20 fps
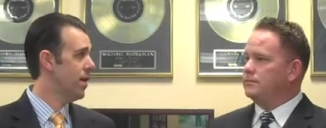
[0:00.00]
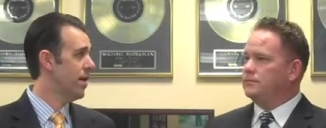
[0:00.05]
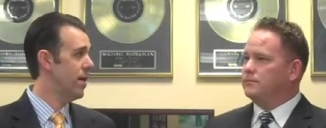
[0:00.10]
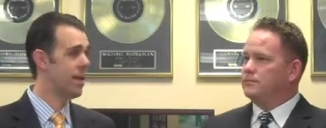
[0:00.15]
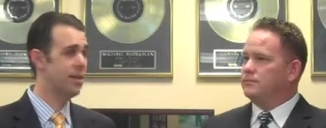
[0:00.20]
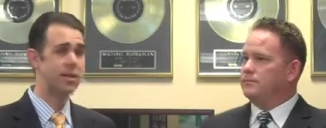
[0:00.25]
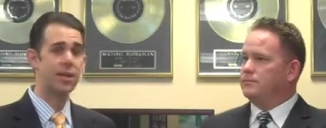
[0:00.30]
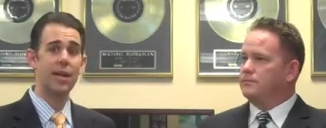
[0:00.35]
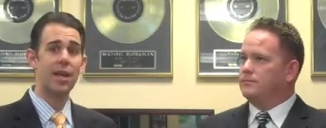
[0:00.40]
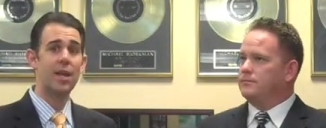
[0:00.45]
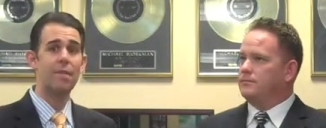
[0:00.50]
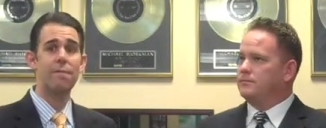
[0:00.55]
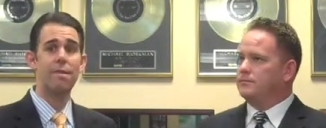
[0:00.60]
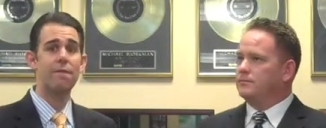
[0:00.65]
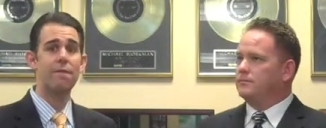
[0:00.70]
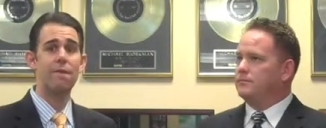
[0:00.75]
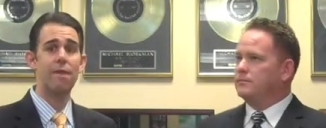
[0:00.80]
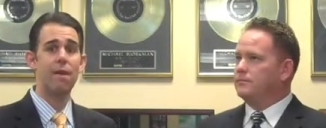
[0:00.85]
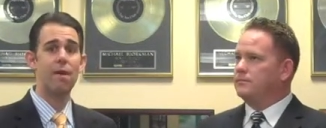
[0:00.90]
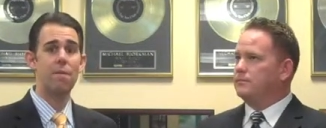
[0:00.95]
Speaker 1: isn't going to be
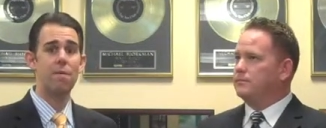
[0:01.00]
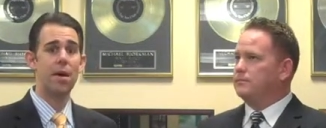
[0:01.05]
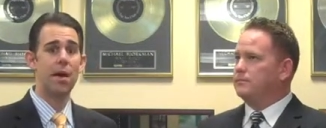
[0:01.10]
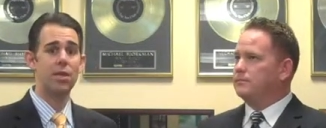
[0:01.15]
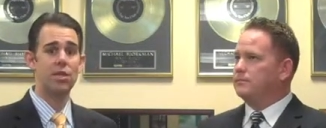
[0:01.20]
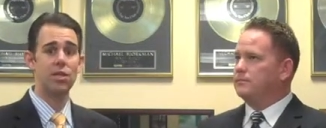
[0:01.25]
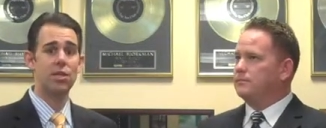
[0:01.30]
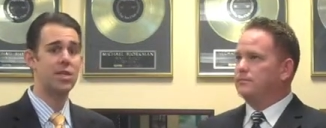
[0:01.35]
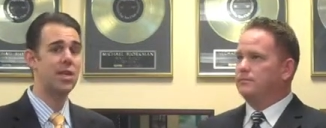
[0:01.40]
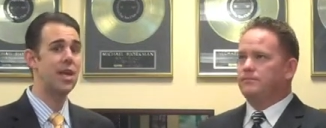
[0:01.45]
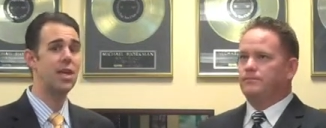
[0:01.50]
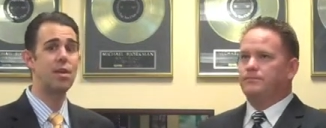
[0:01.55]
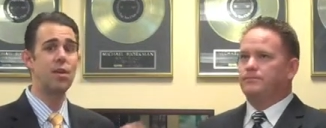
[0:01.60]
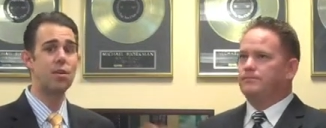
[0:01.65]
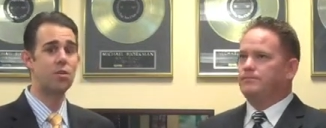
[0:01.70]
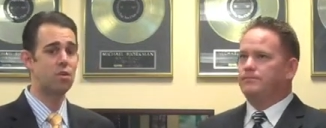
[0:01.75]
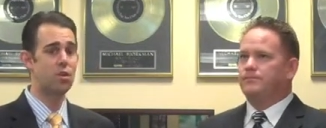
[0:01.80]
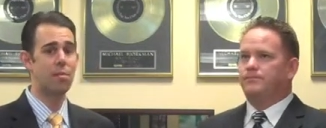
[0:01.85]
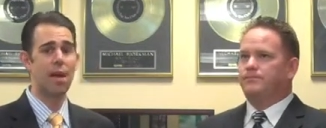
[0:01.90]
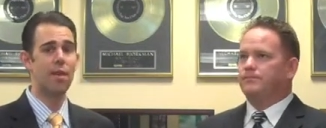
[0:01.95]
very much. 10
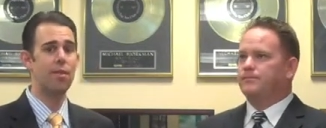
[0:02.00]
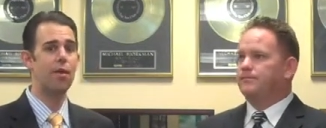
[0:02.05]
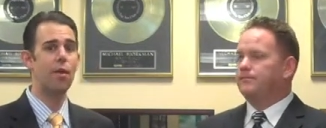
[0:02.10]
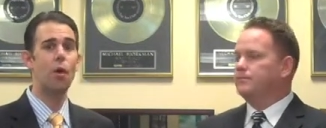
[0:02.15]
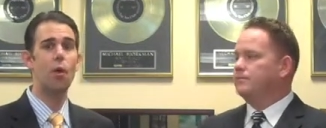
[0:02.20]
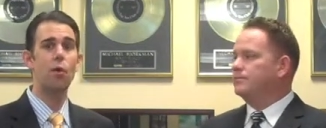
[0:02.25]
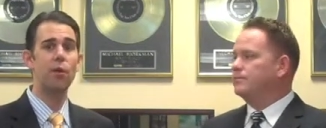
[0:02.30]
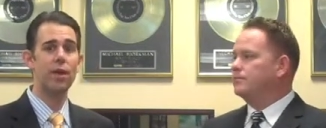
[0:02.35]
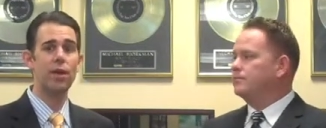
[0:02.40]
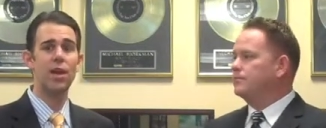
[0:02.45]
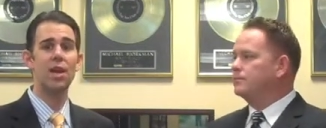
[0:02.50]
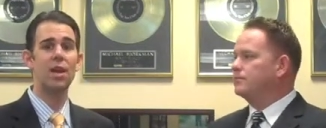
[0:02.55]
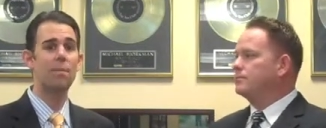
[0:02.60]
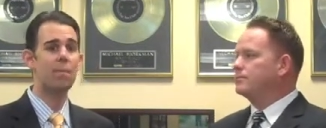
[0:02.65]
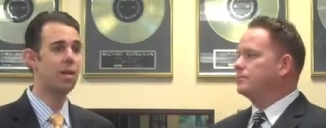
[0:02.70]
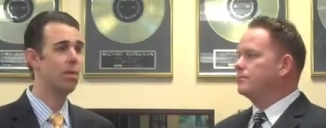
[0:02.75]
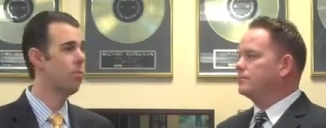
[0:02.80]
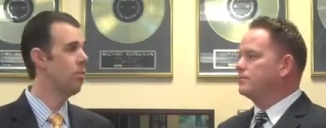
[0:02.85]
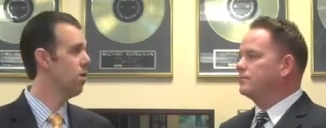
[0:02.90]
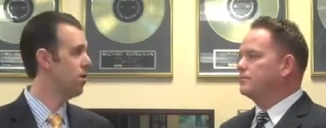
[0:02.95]
years from now, they're only going to
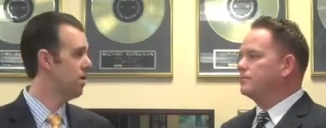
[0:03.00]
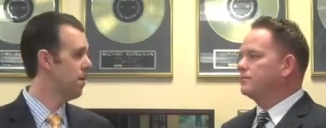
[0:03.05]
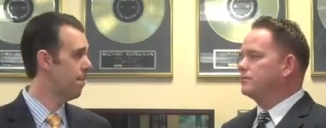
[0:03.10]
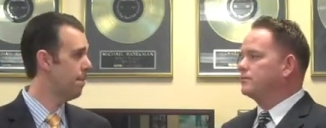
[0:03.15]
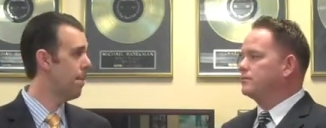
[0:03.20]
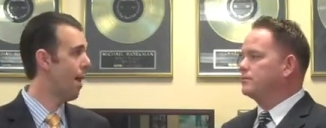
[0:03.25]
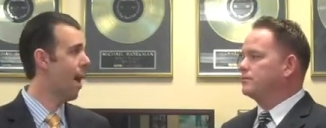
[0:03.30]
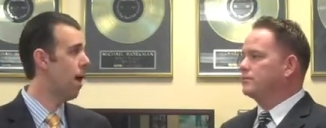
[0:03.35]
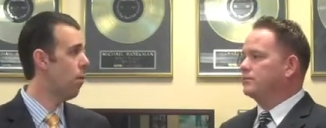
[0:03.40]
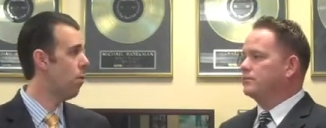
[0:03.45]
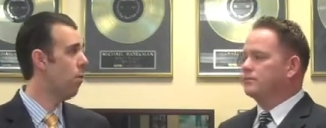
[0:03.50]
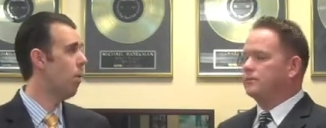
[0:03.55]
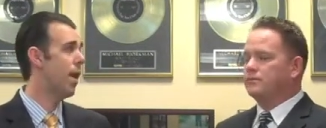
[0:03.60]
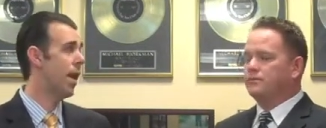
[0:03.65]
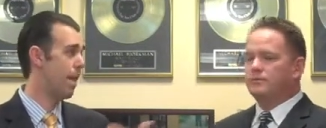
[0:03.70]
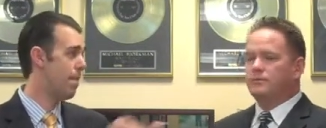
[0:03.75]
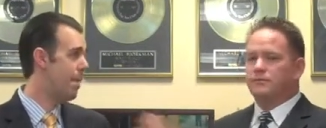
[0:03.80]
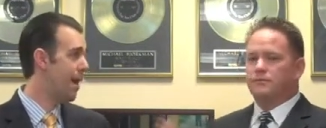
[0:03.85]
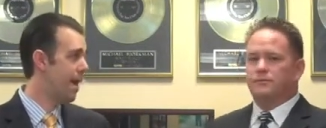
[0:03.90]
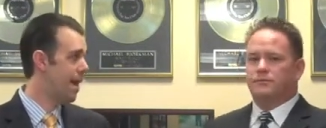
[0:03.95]
be worth about what
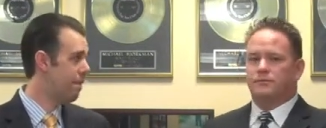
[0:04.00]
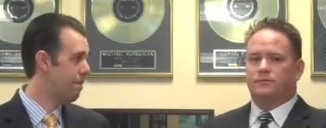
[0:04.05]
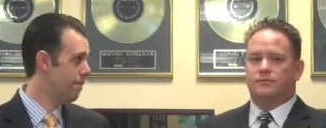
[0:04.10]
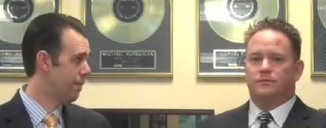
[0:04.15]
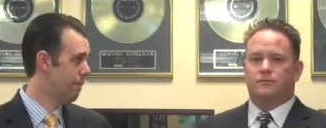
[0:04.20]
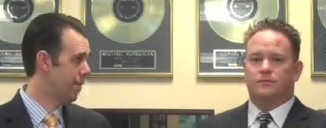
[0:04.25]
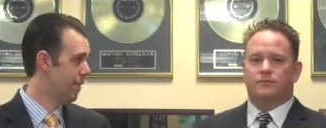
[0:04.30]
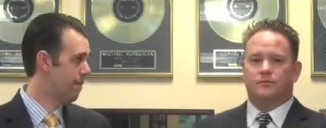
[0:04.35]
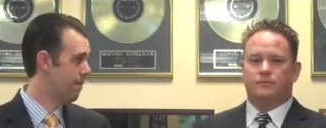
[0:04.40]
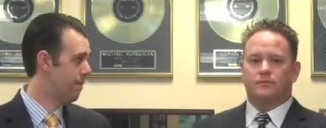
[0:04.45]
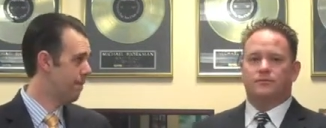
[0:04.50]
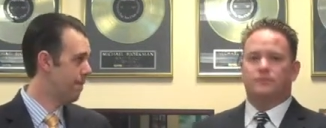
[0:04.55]
I paid for them.